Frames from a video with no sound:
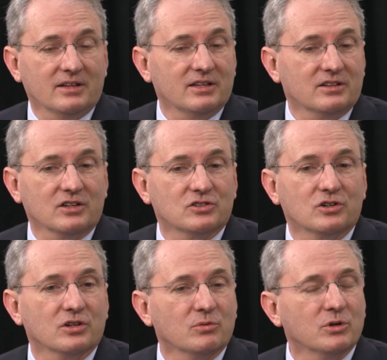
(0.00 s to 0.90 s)
I think they
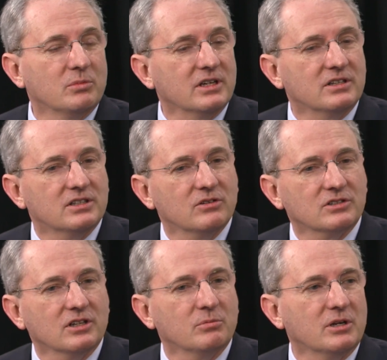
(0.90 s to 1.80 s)
certainly will be. Tell
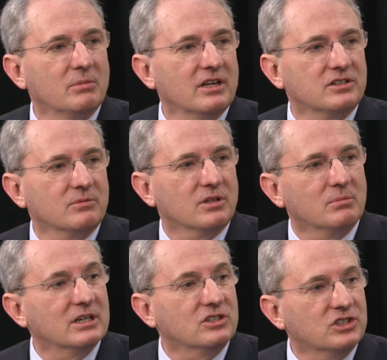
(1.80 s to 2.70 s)
us a little bit about some of the
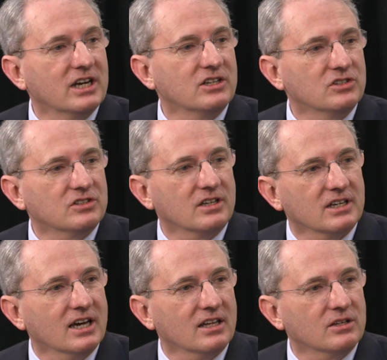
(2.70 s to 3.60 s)
big changes in the
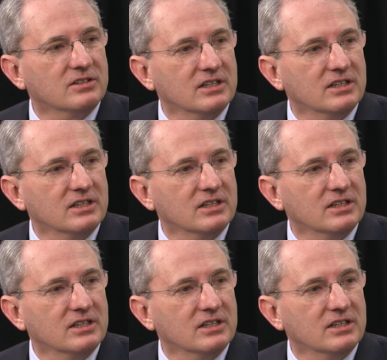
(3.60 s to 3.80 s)
guidelines,